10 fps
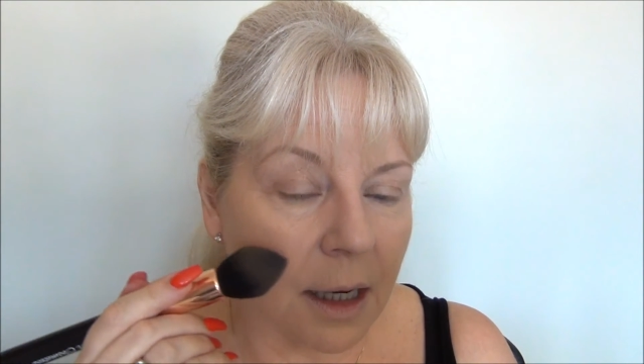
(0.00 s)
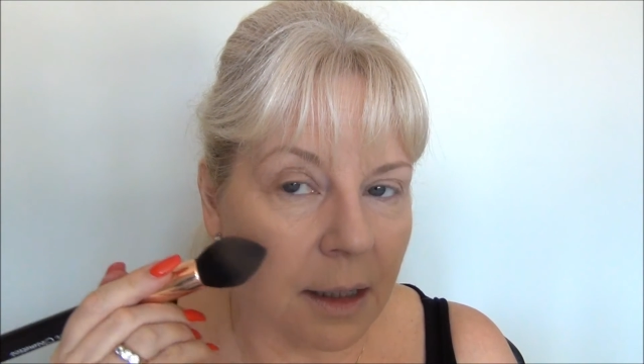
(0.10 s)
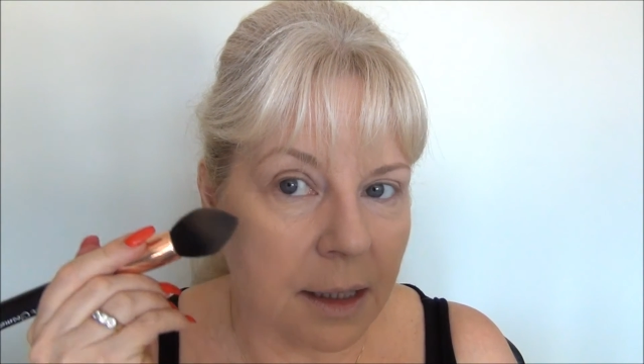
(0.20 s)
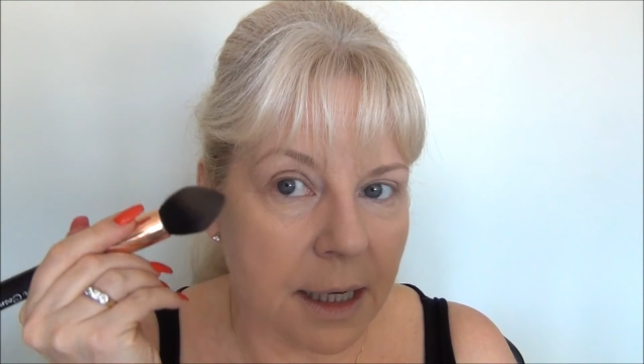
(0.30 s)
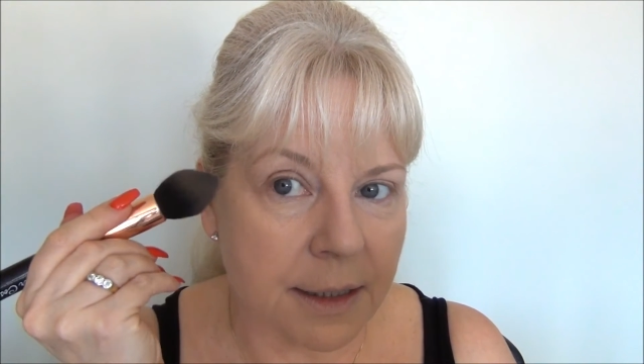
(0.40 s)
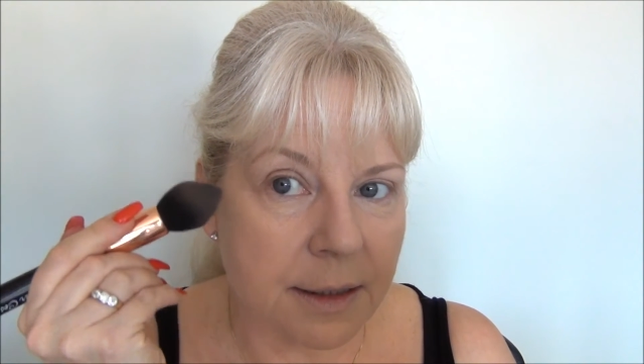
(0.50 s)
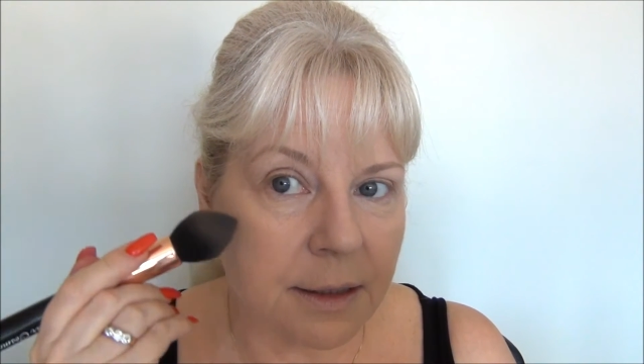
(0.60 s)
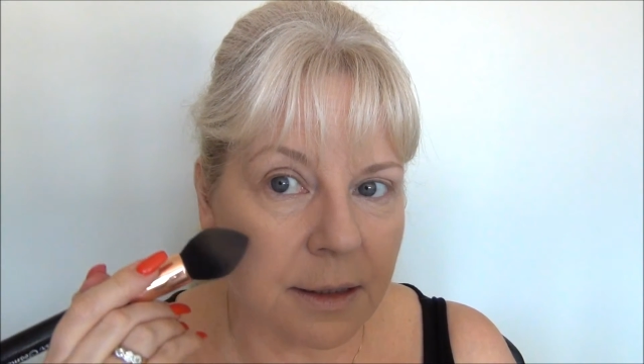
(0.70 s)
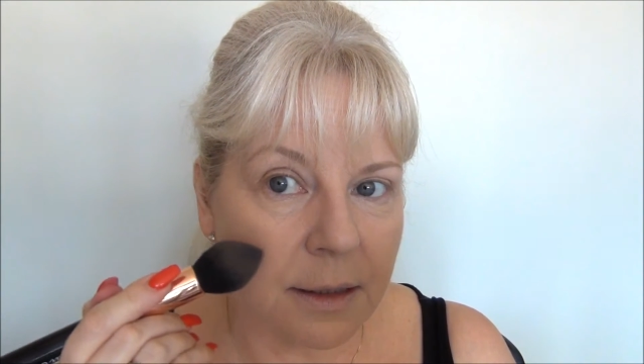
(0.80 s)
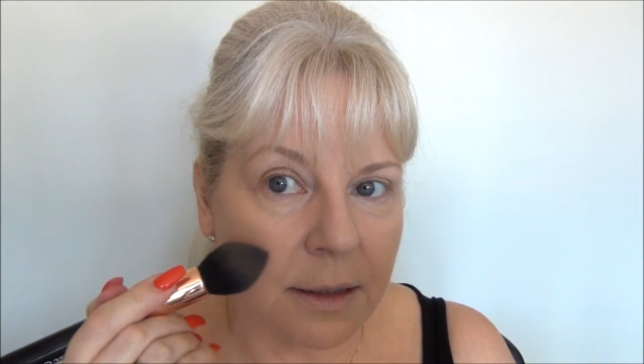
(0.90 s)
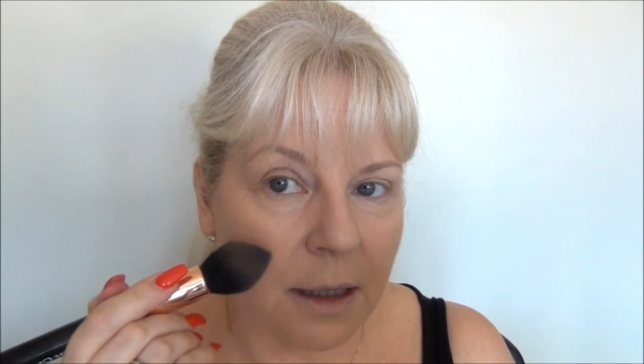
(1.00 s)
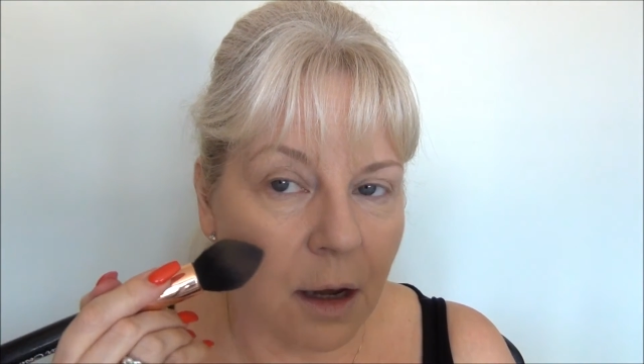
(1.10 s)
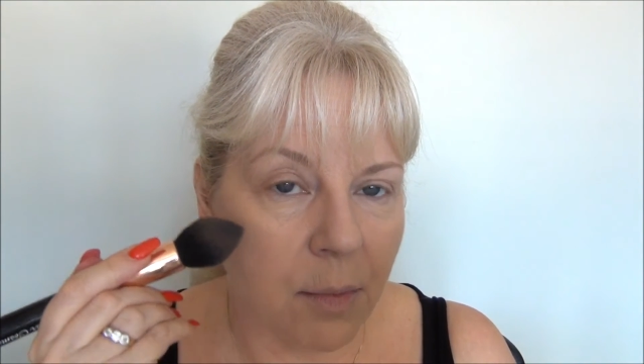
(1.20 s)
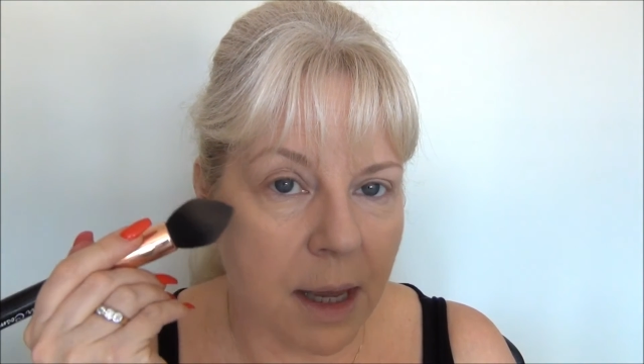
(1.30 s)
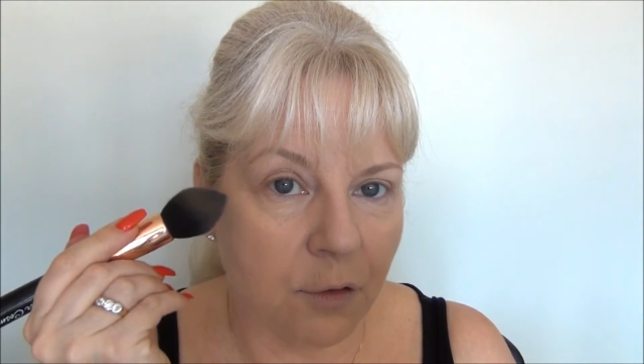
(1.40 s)
a less
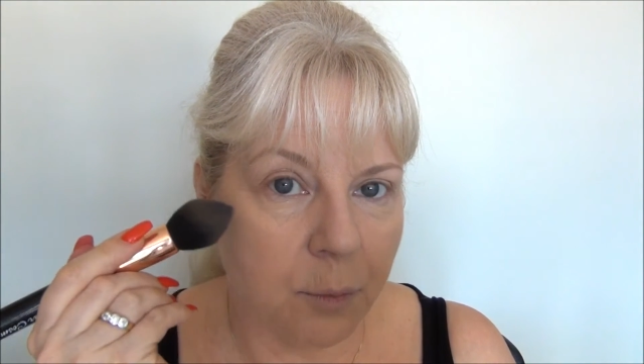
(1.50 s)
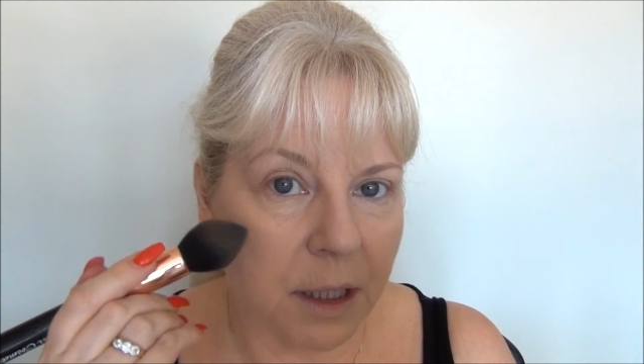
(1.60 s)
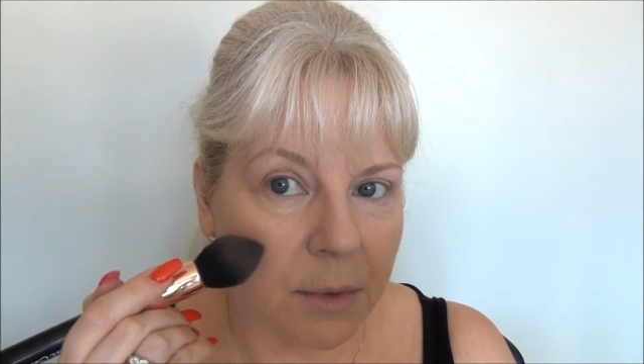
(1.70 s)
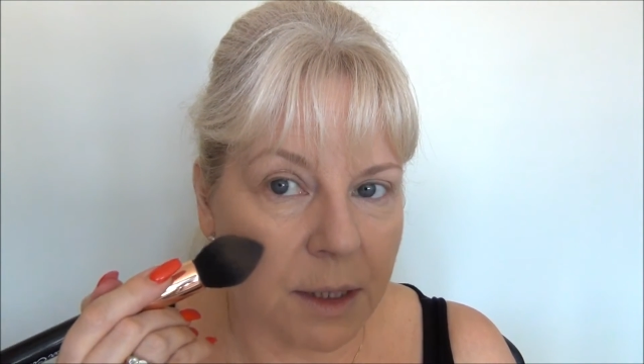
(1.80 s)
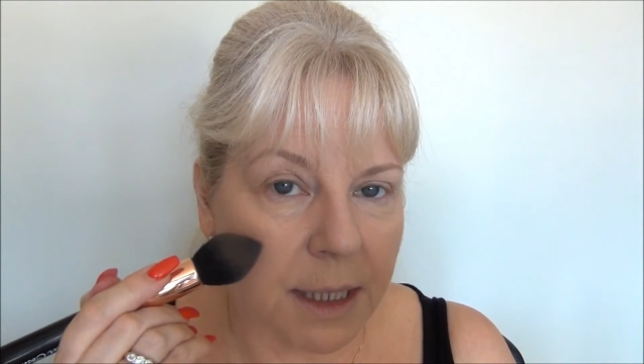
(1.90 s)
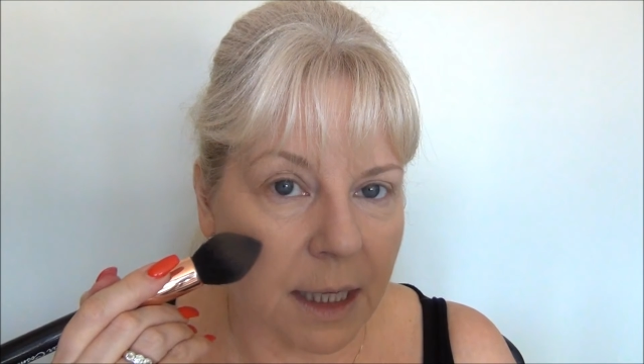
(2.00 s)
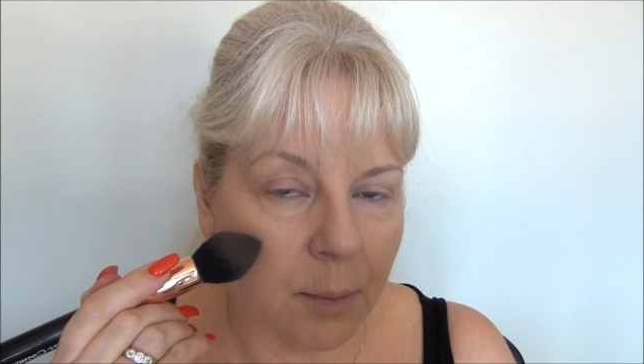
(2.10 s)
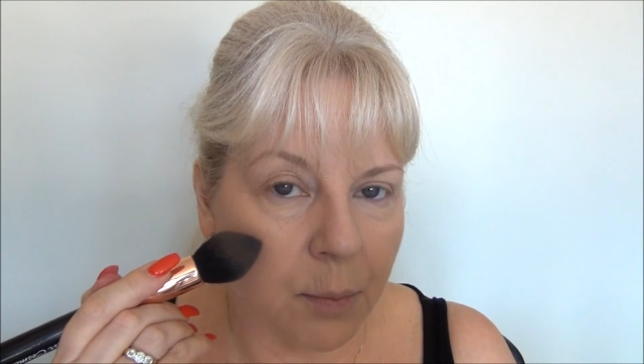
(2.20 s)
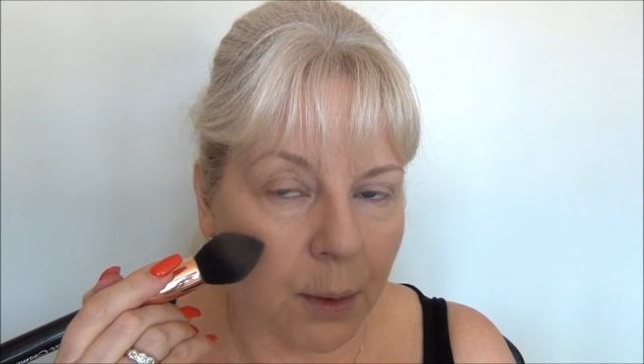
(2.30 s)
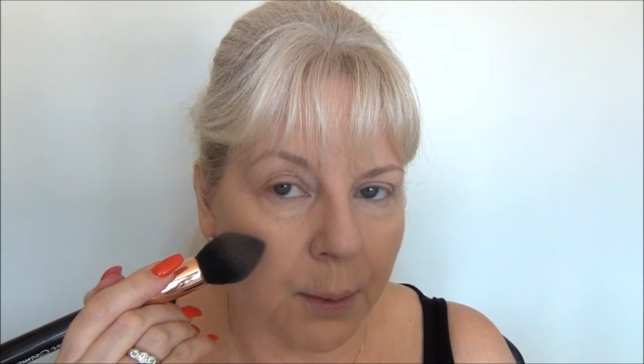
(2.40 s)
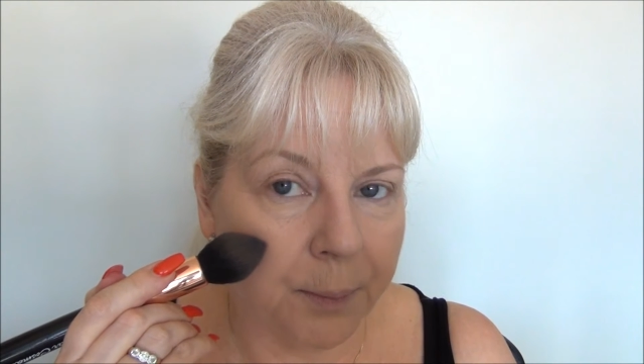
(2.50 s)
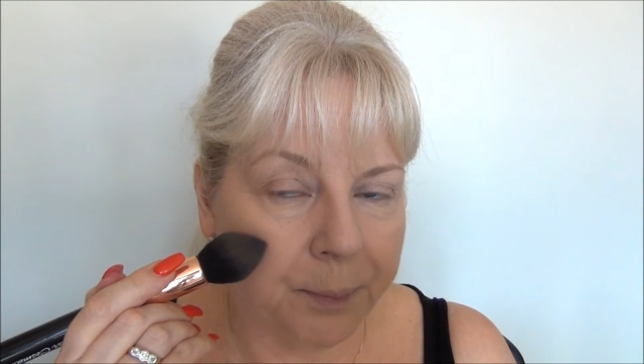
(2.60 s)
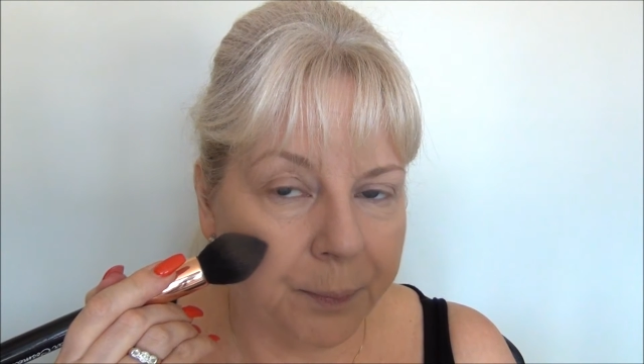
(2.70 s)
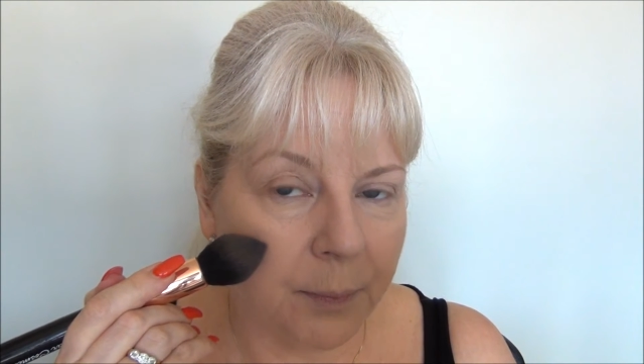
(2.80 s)
amount of pigment down the bottom.